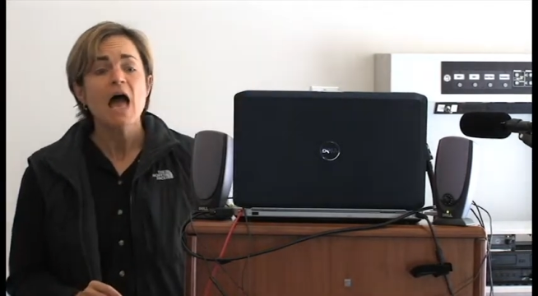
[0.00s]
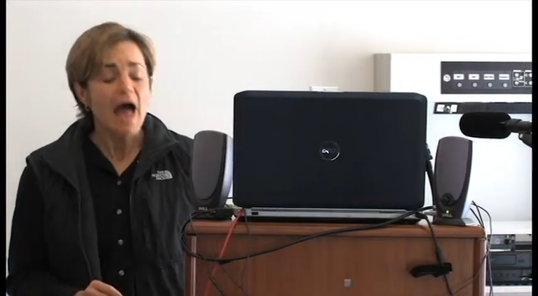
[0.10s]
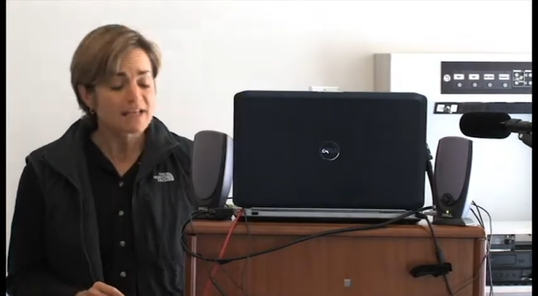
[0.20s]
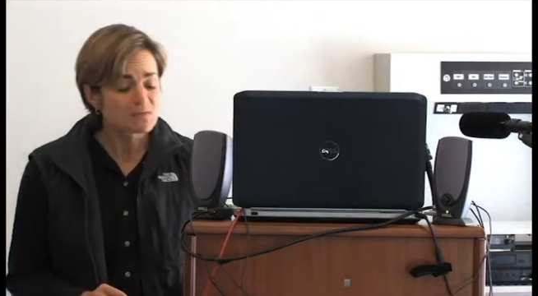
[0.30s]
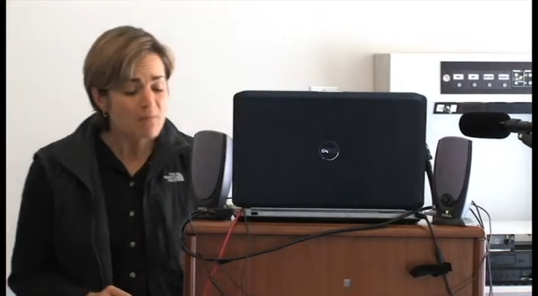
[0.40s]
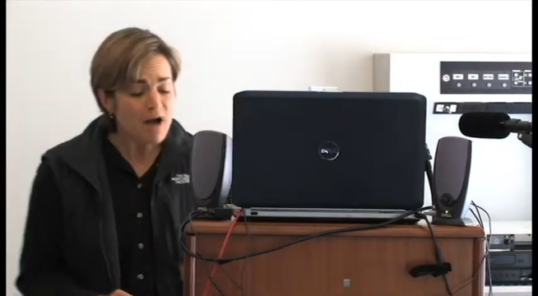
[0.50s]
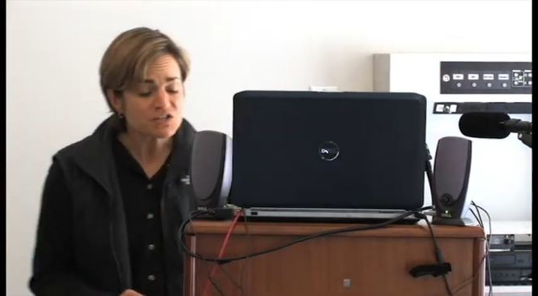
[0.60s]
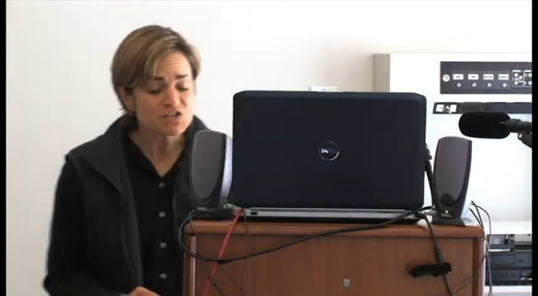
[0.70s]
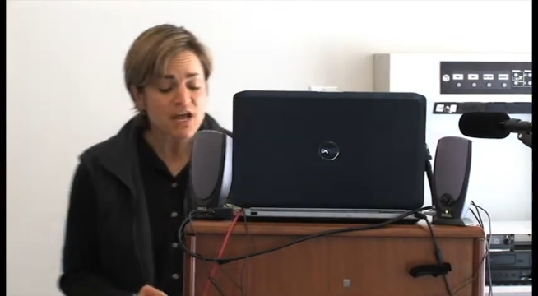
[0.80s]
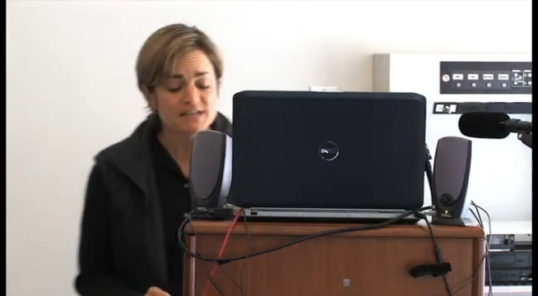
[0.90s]
as
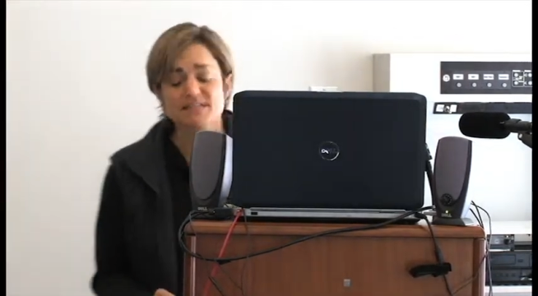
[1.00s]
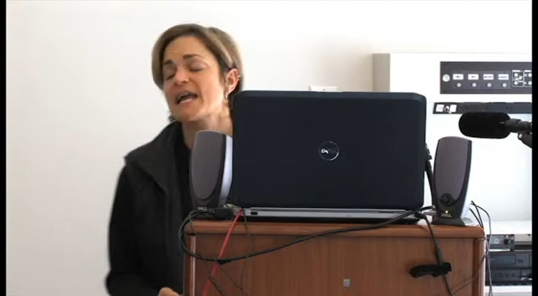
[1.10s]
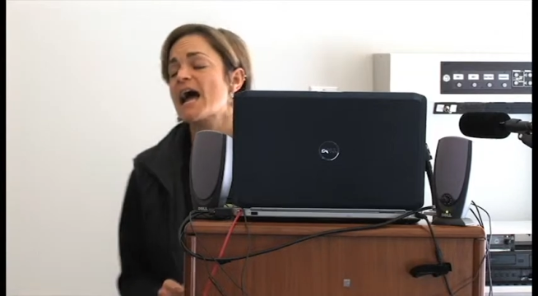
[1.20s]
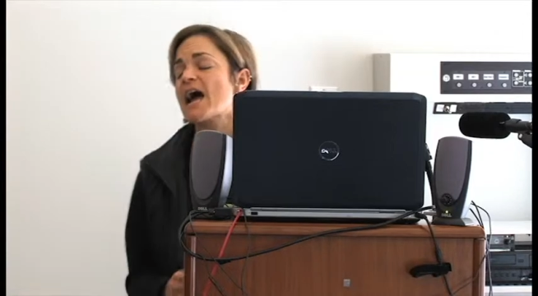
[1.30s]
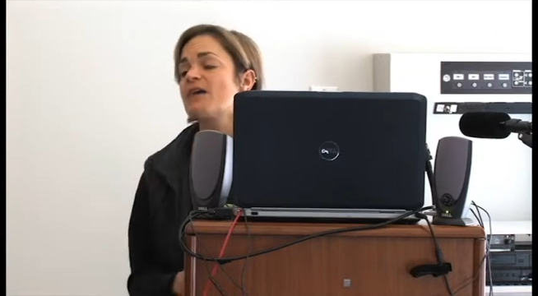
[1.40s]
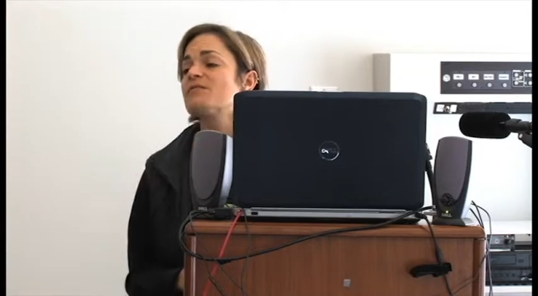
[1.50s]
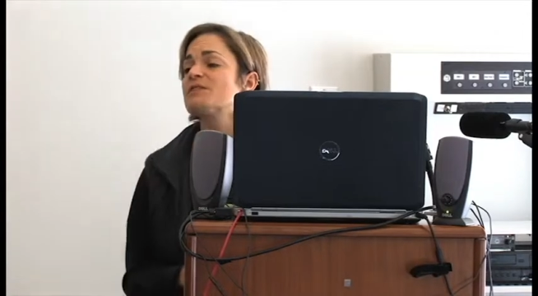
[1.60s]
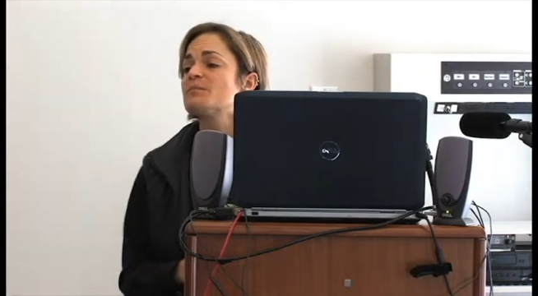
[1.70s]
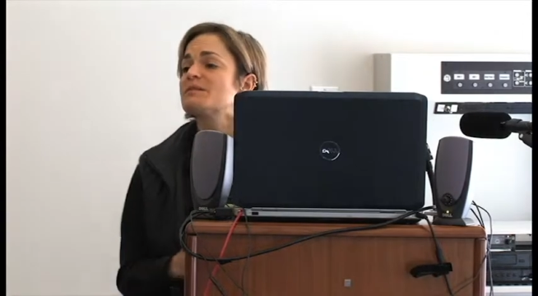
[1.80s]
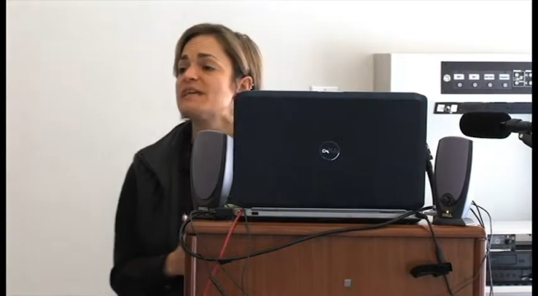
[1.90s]
much as they have
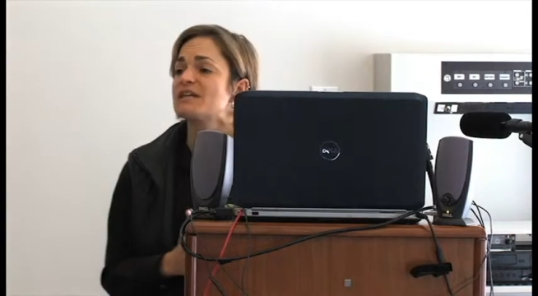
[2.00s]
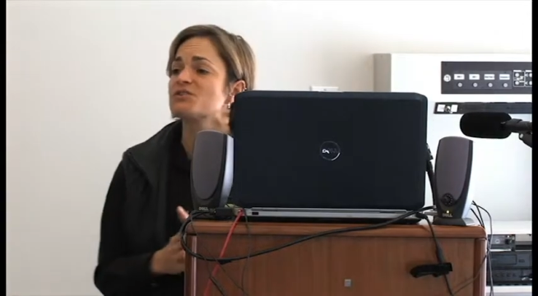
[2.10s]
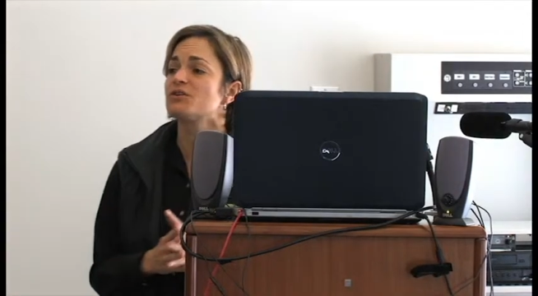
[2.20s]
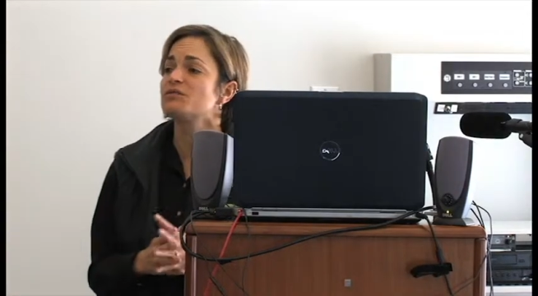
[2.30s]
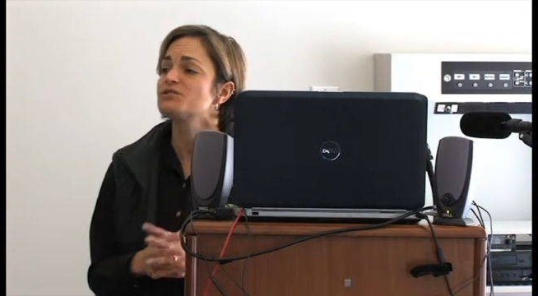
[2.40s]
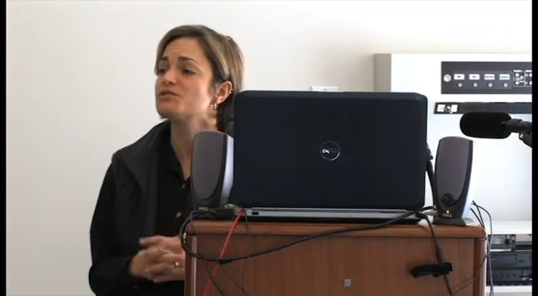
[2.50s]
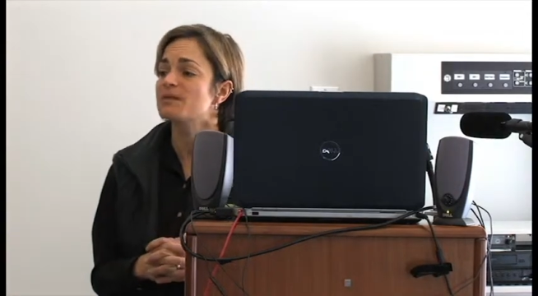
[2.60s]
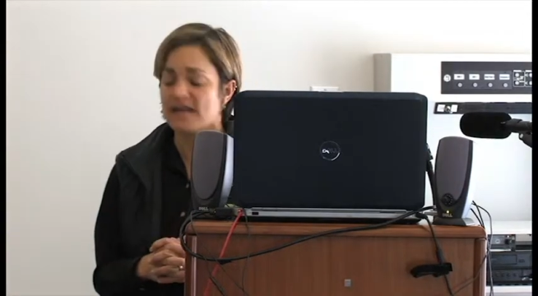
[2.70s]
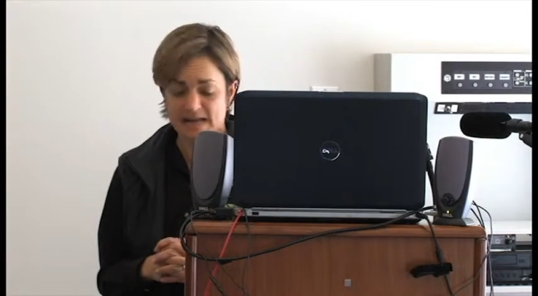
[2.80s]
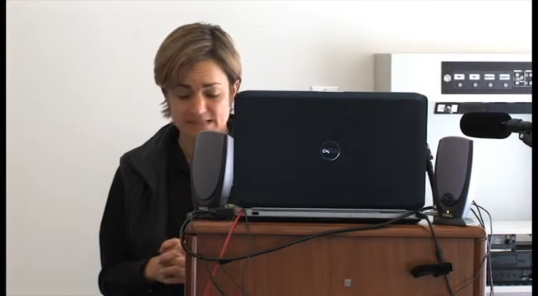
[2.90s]
the potential to
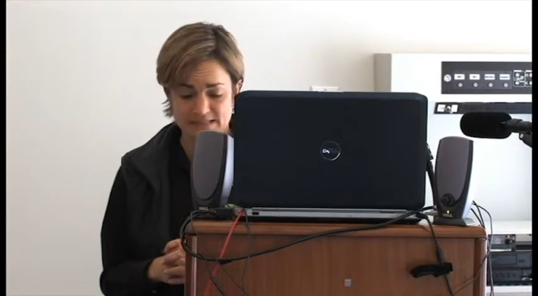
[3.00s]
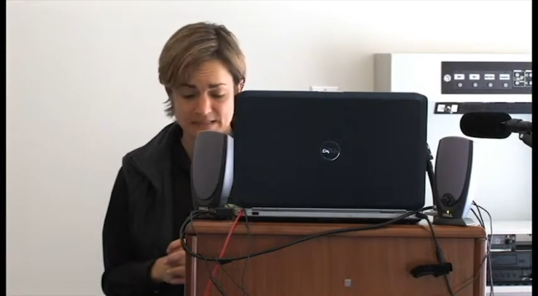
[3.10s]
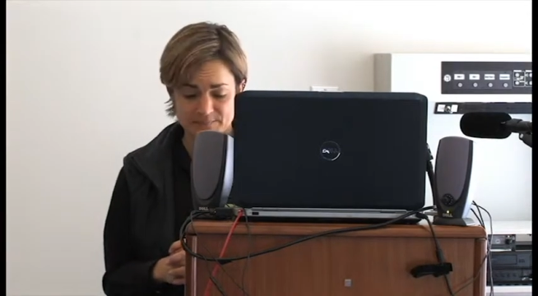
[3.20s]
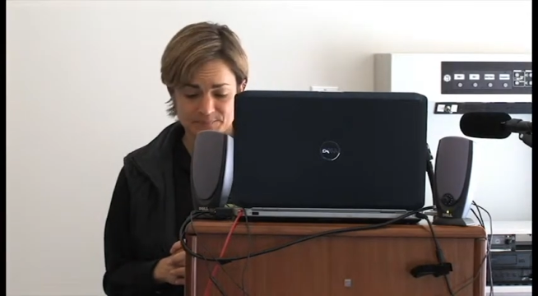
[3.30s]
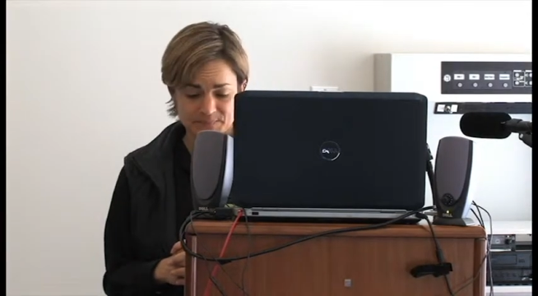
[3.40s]
enhance it.